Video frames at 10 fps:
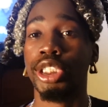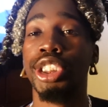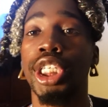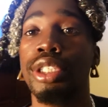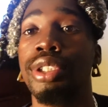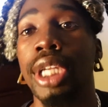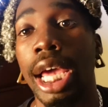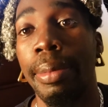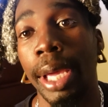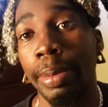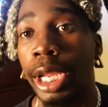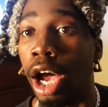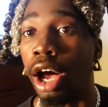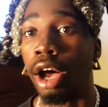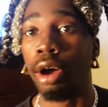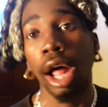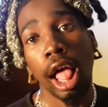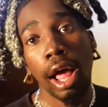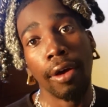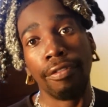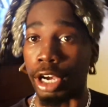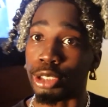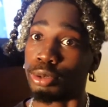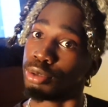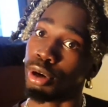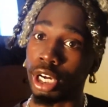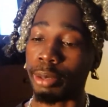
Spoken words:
Cheers to that, baby doll. Fuck is you talking